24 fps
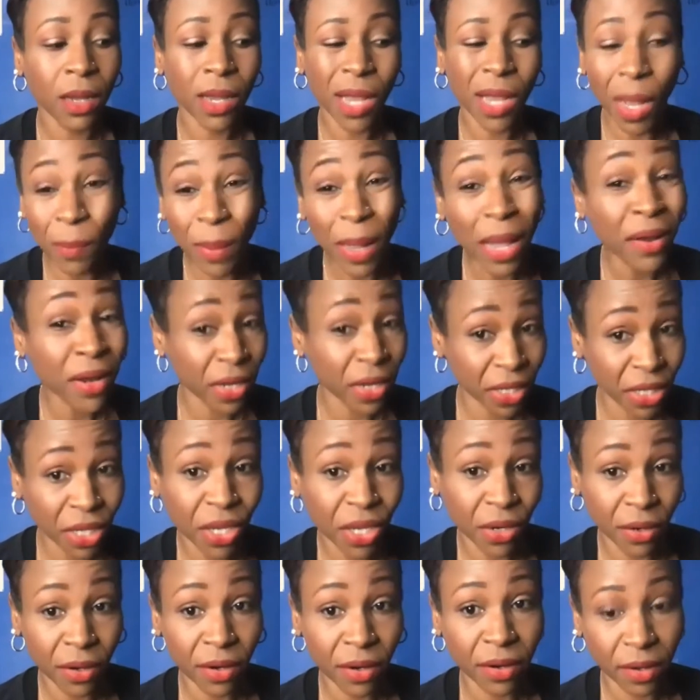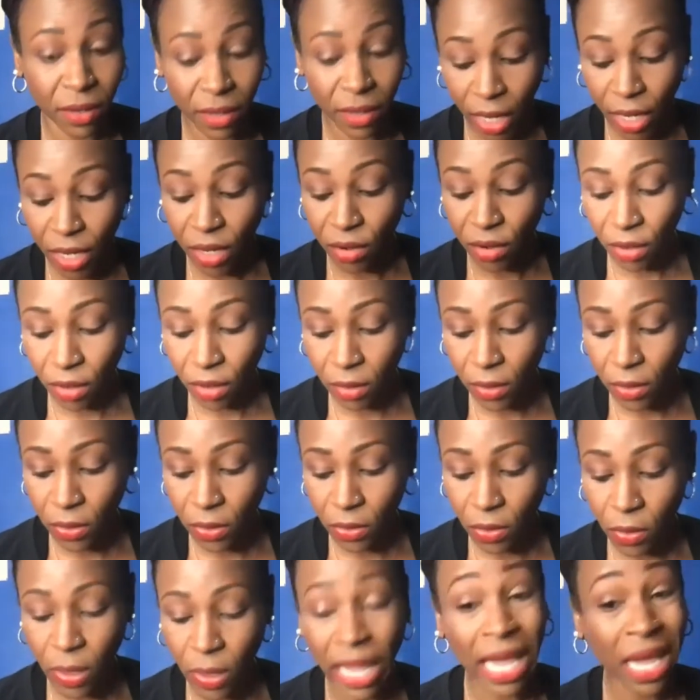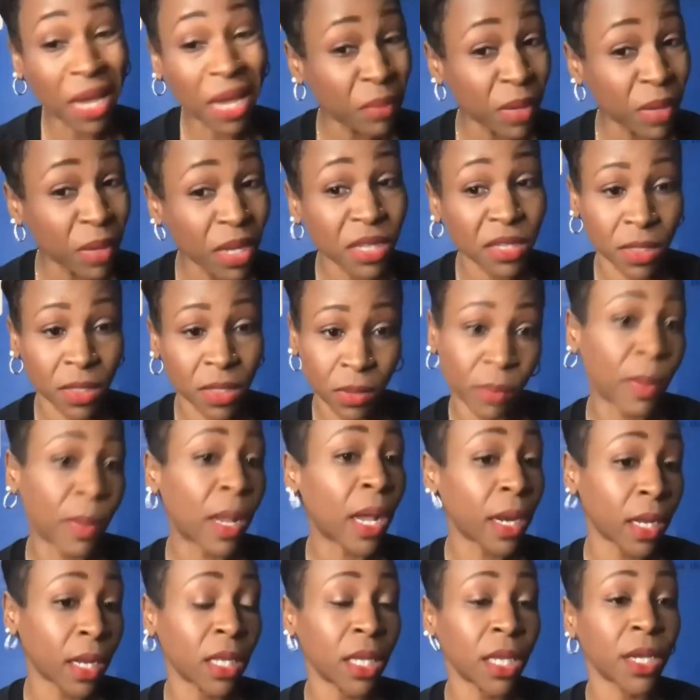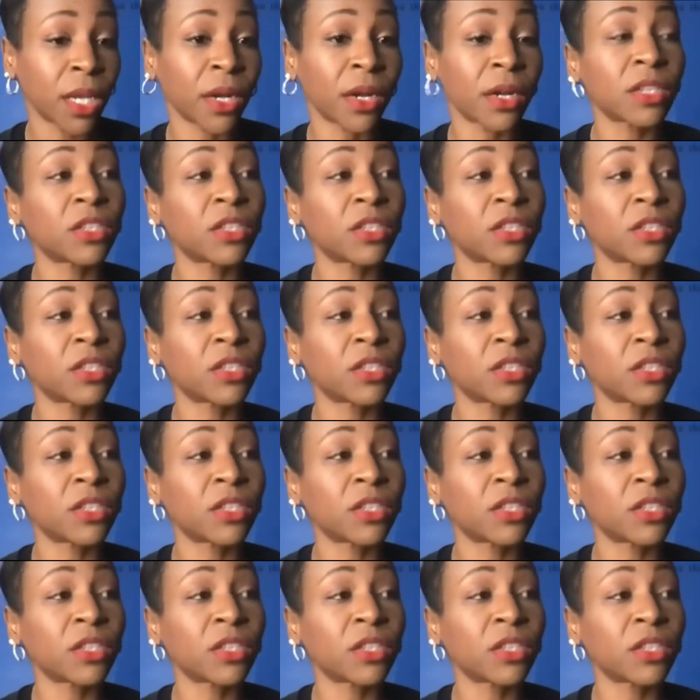about a year, 8 months to about a year,